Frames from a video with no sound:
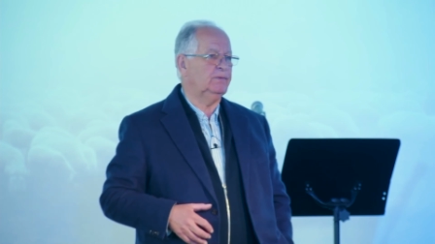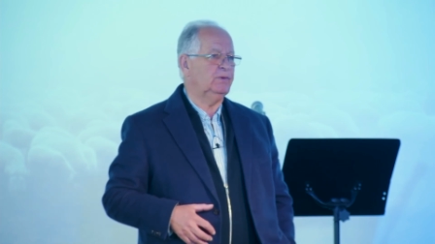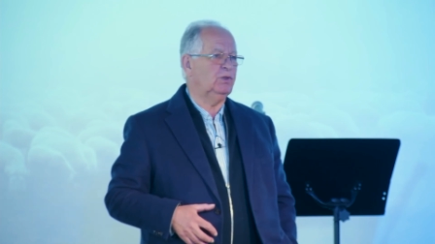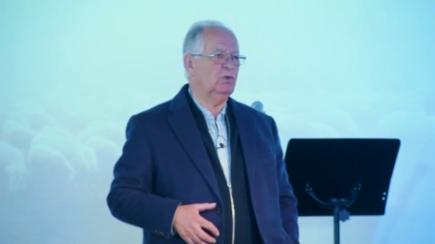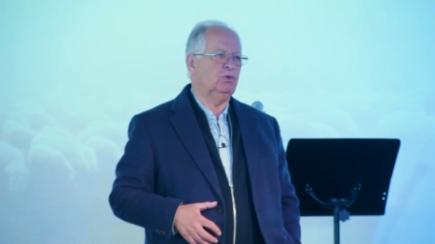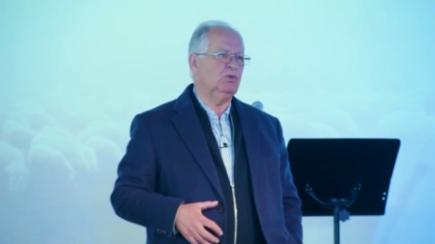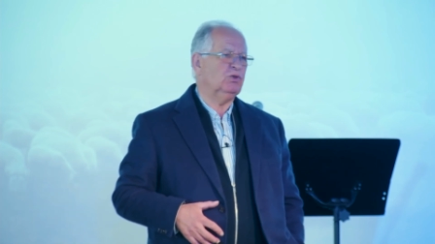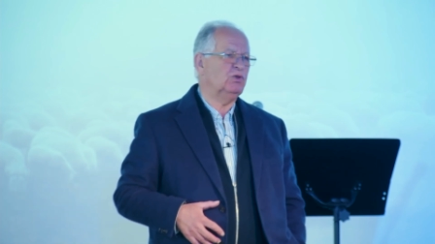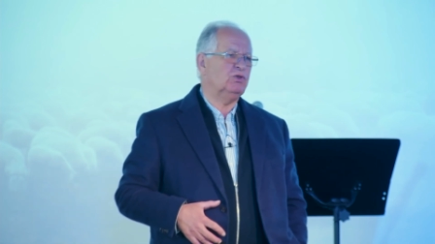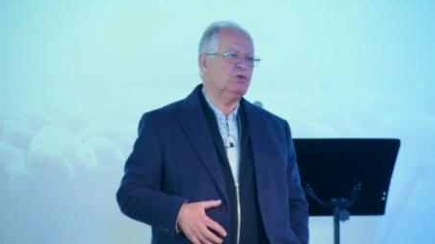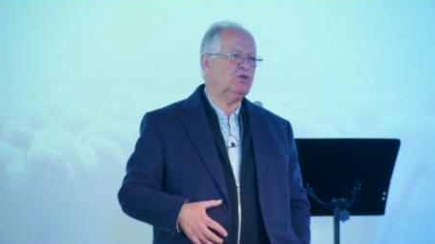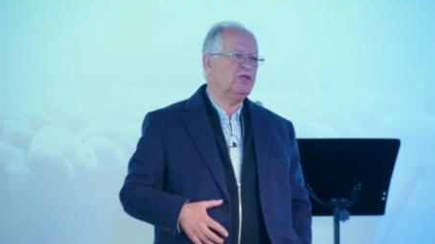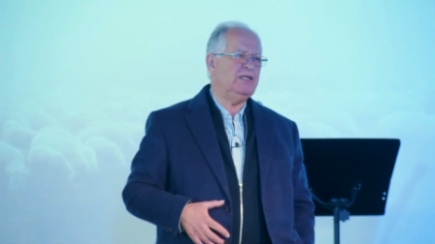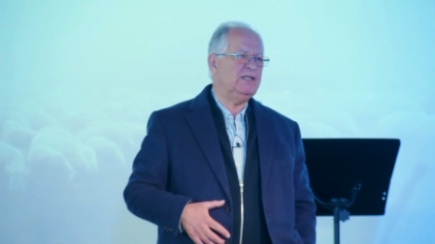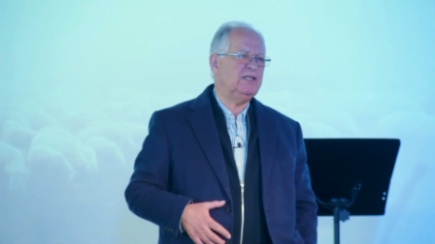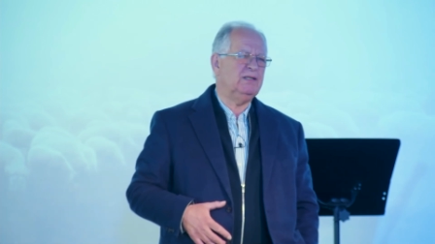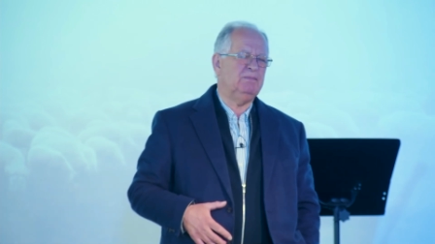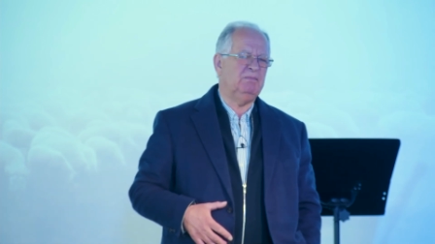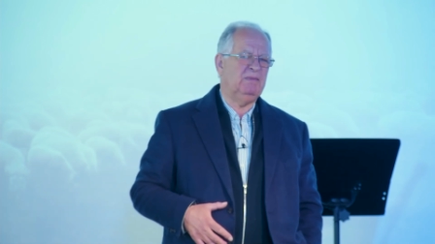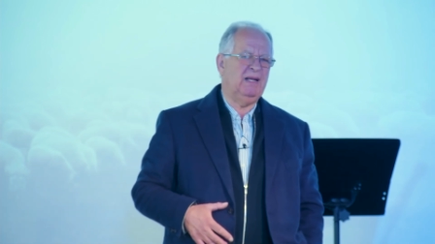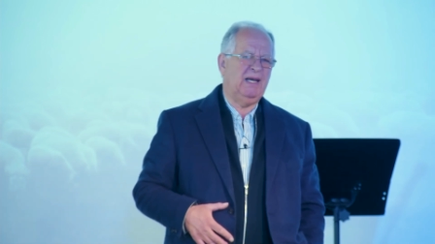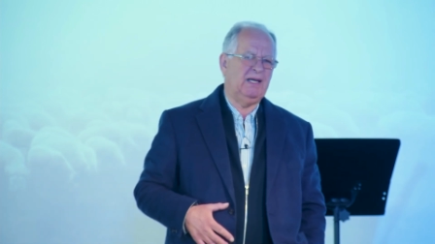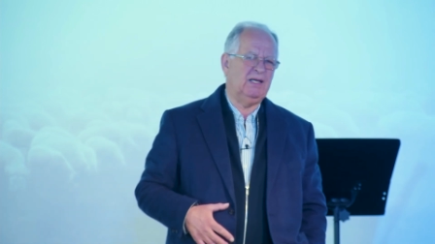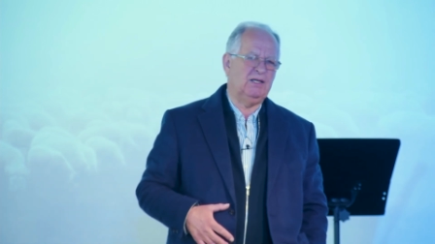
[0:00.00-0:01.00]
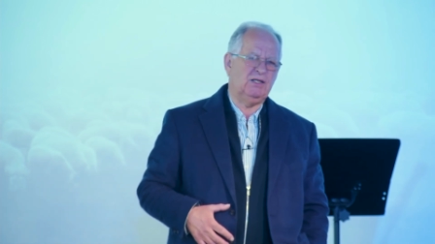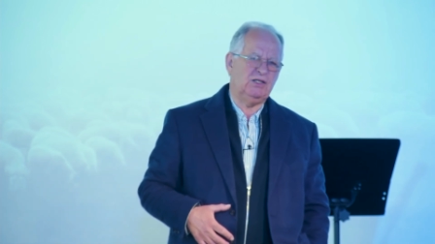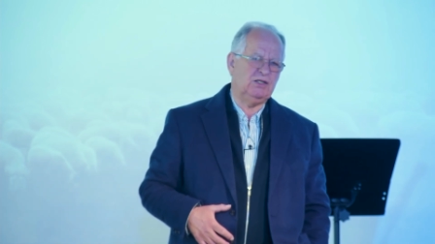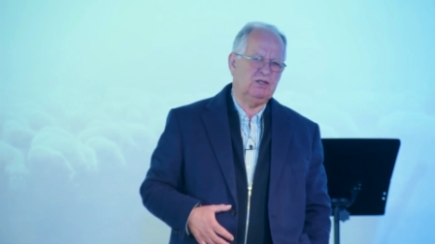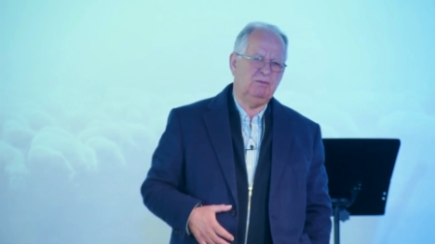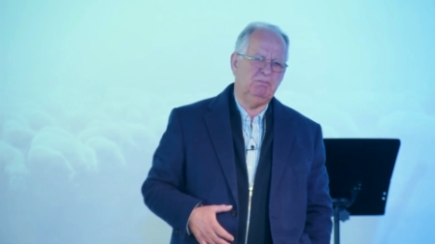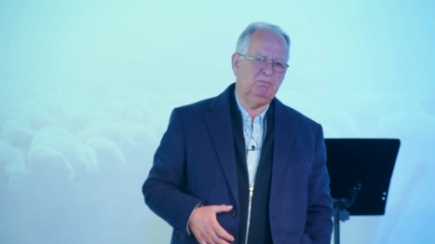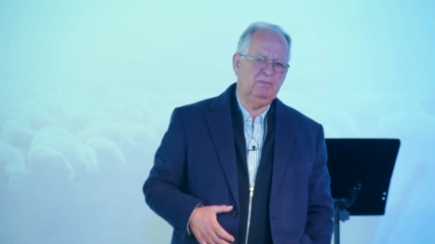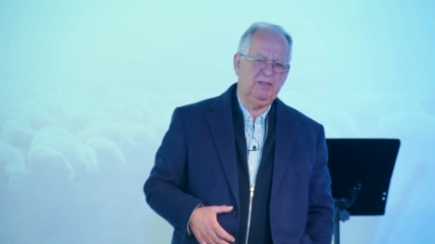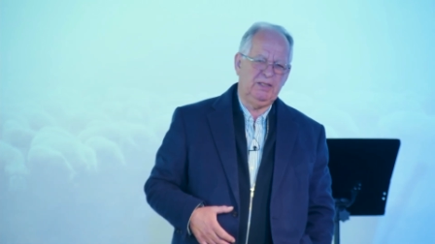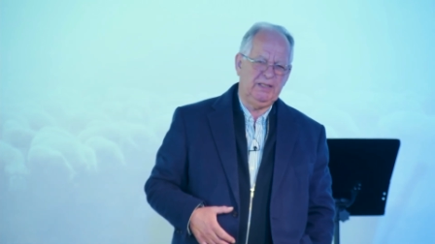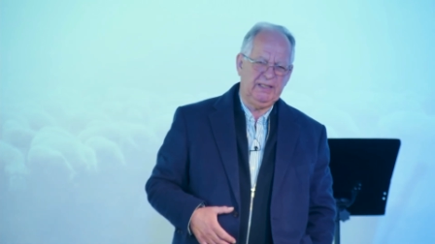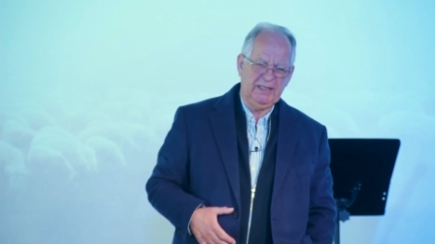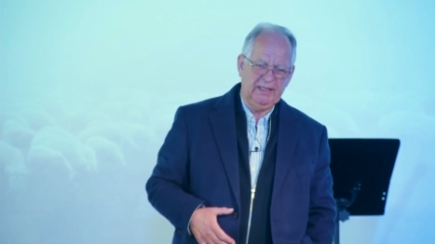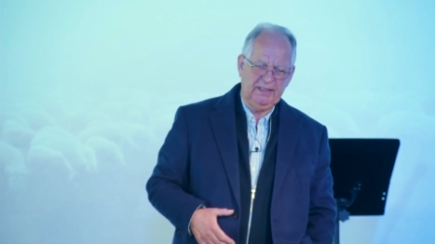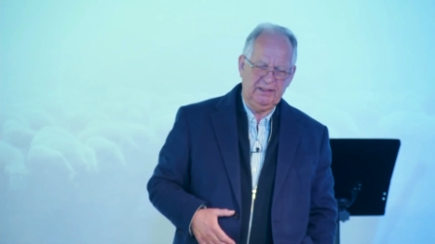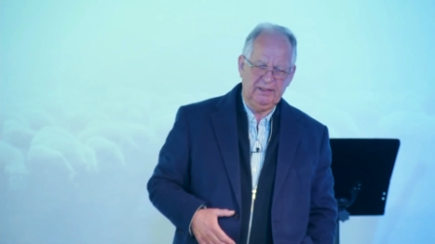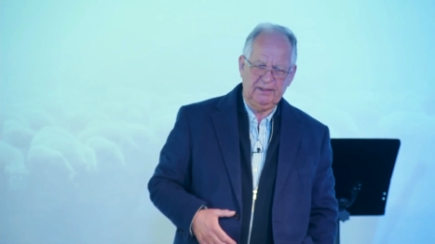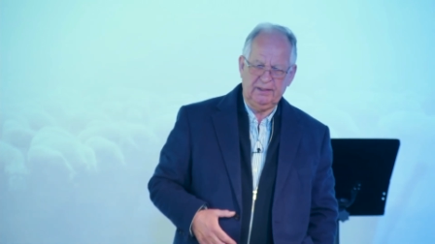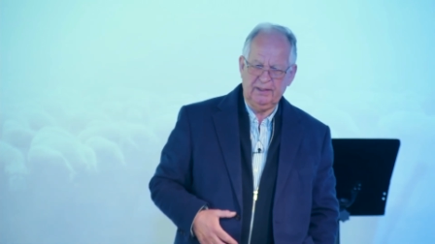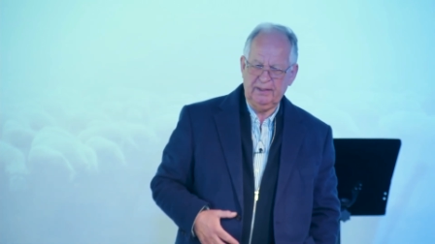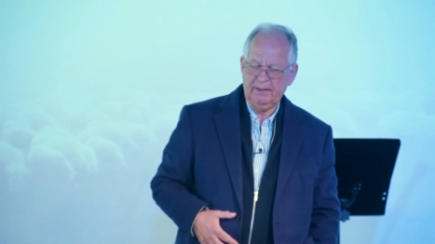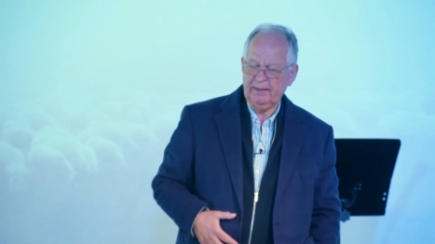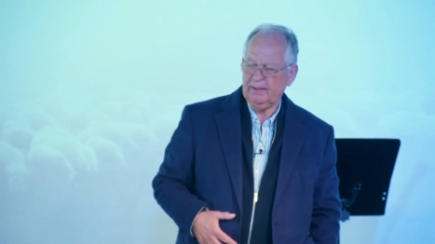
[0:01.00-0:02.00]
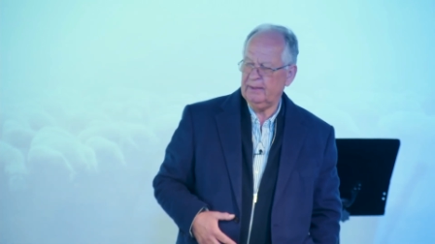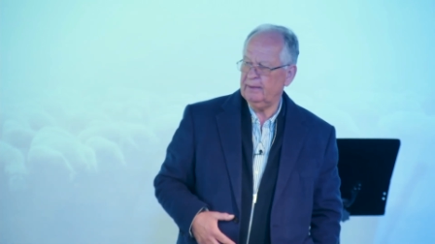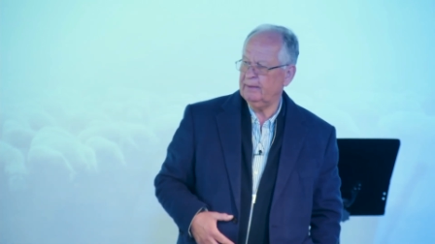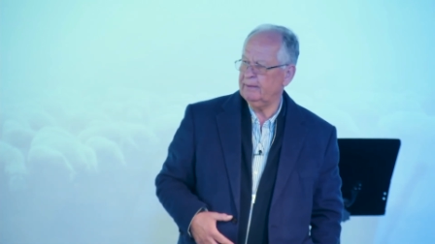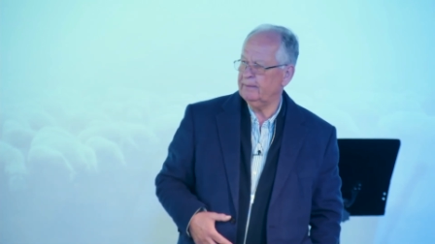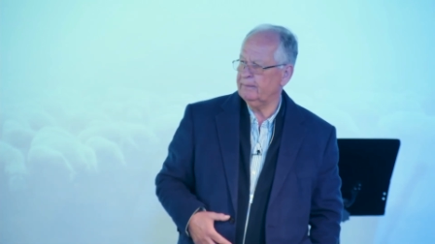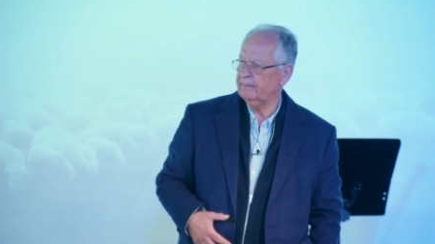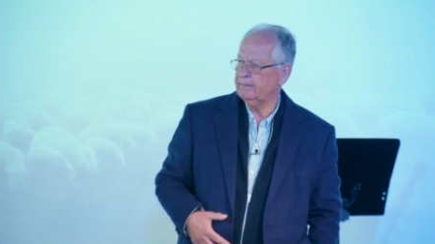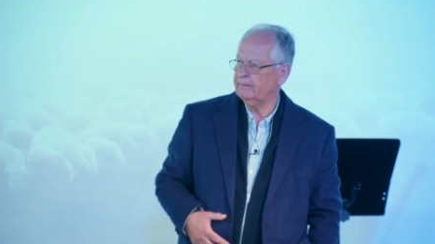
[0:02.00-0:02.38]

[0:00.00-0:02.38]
Don't treat him like somebody ugly.